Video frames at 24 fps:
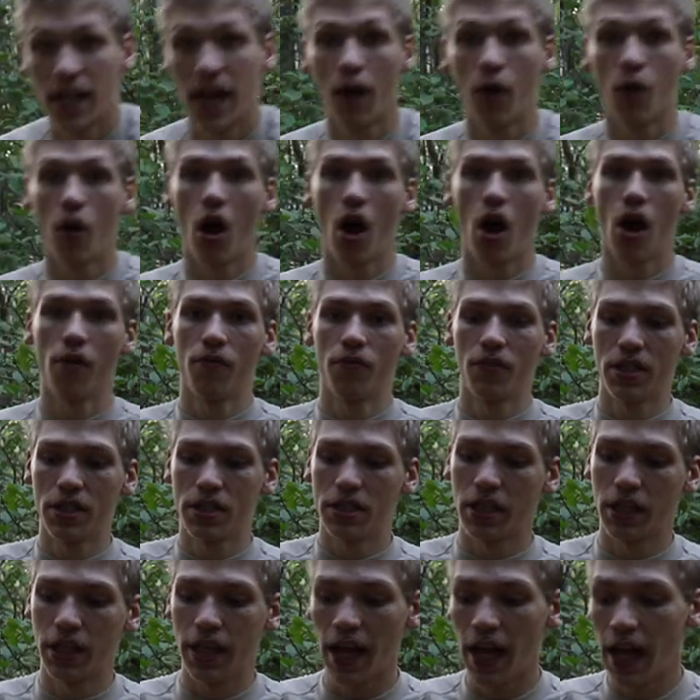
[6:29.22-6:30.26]
now,
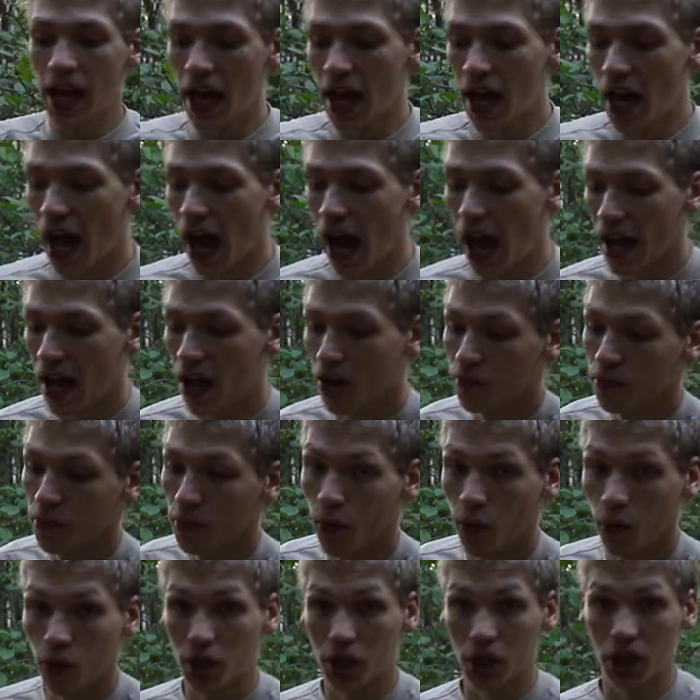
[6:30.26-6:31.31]
obviously. I have
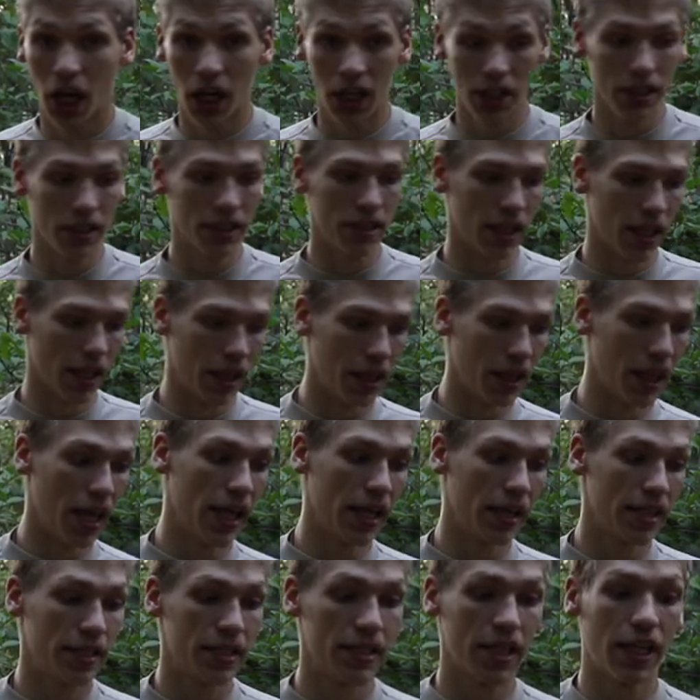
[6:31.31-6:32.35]
more guns than
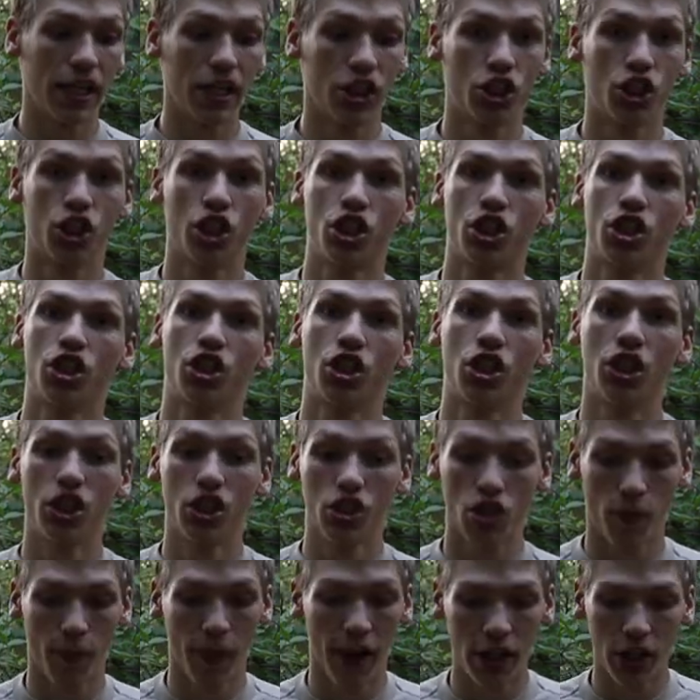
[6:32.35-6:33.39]
this. It's just,
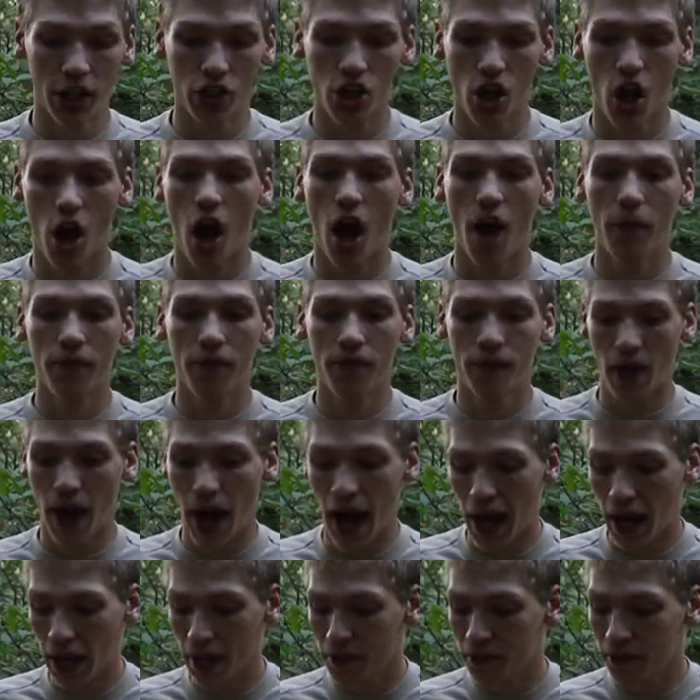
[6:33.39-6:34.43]
these are my top
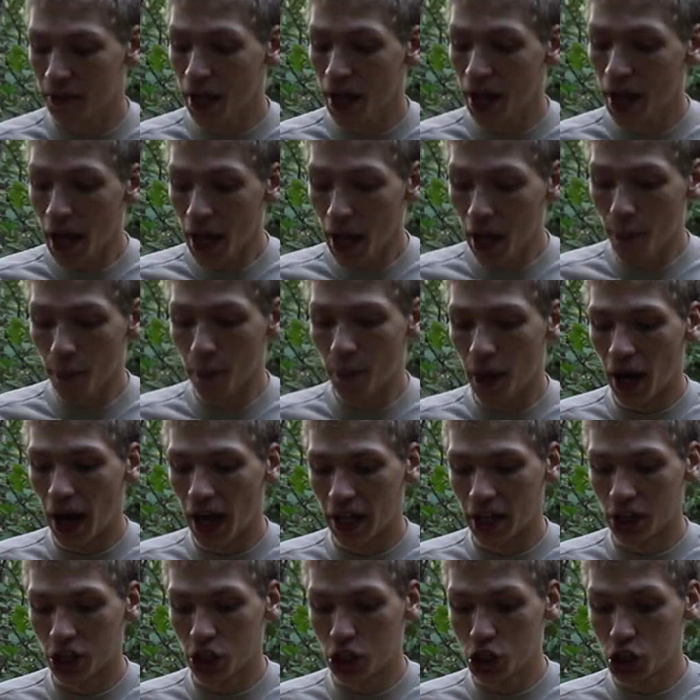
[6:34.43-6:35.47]
five
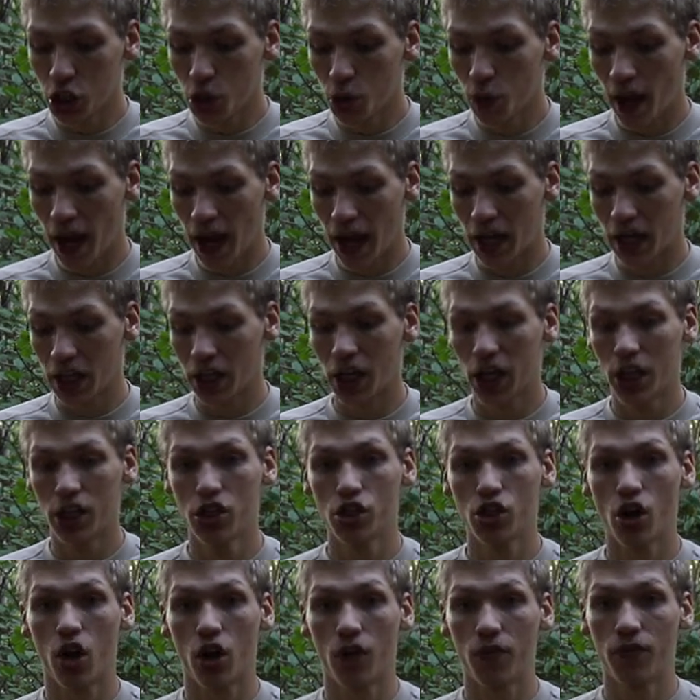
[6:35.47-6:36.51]
but the two
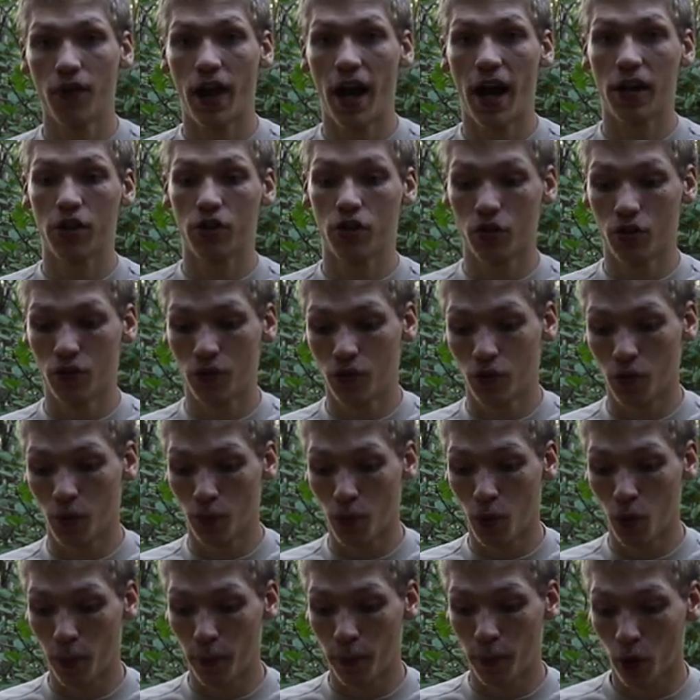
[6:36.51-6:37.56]
handguns are factored for
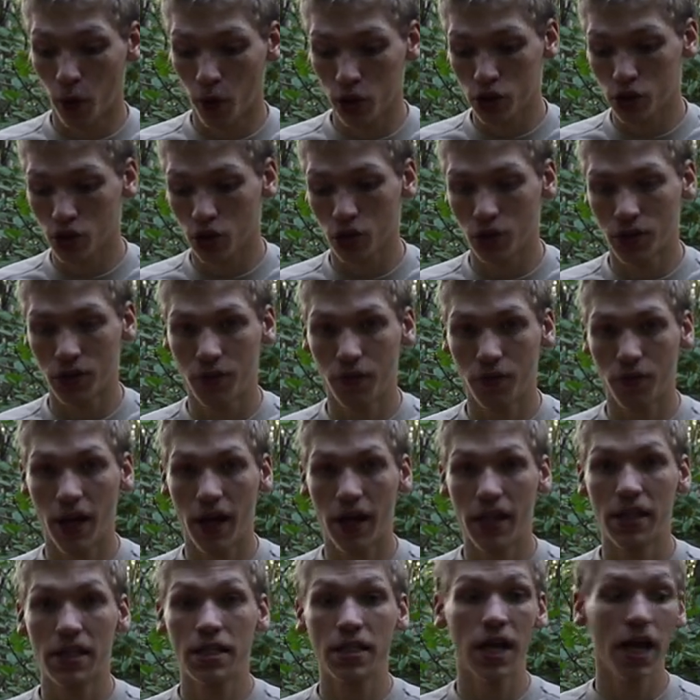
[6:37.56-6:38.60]
more personal
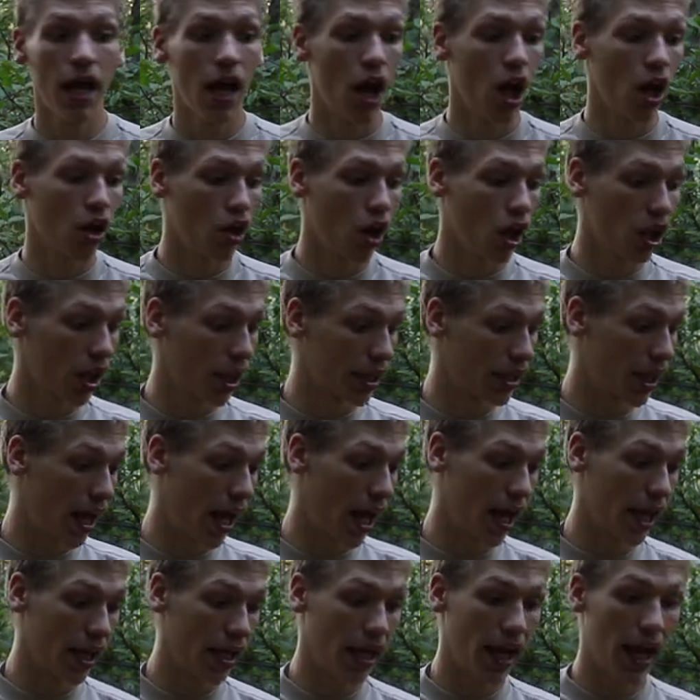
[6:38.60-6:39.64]
defense, a lot like
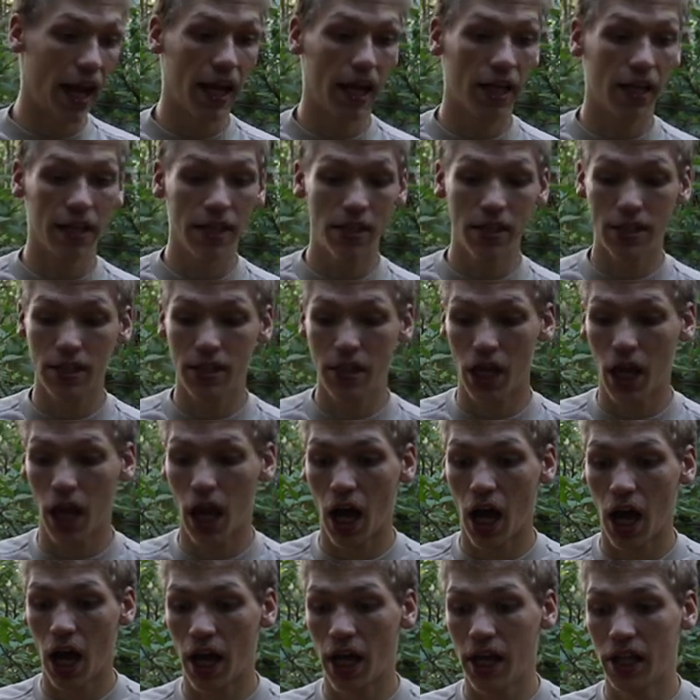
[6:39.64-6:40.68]
the AK is,
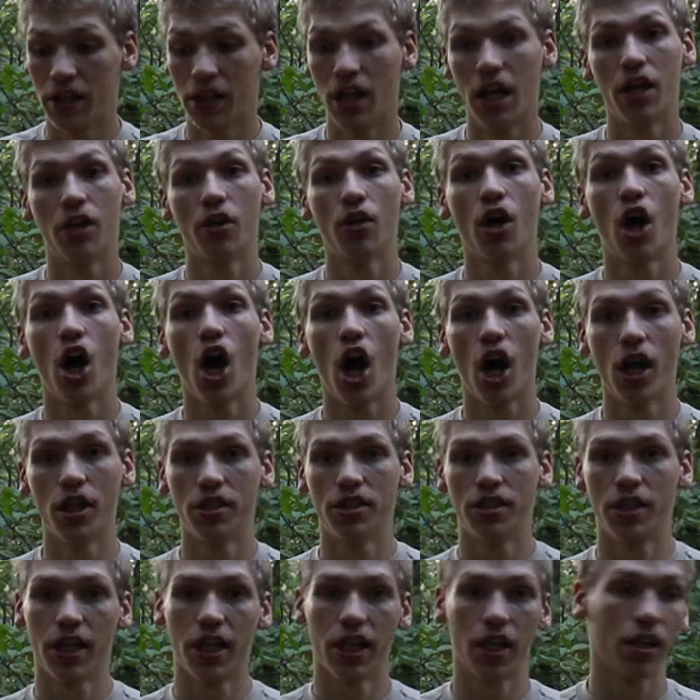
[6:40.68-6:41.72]
uh, and then
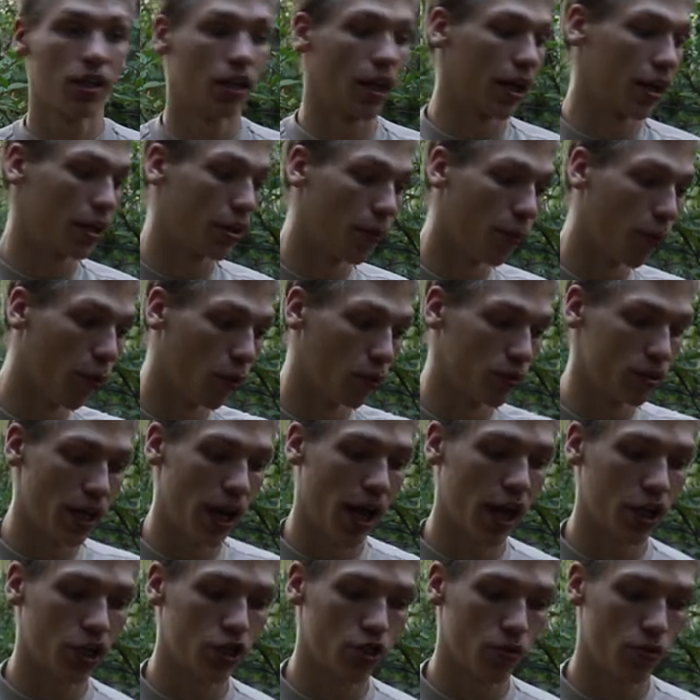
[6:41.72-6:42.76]
hunting, like the bolt
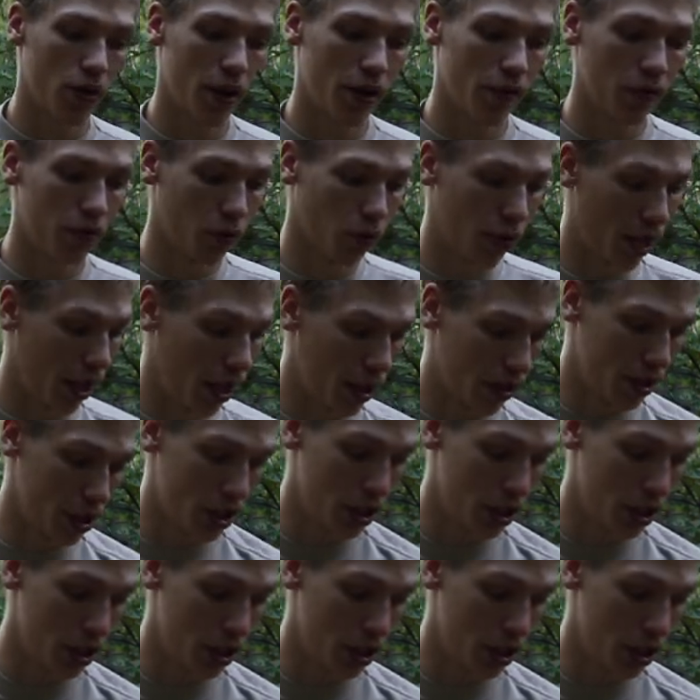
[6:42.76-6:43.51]
action rifle and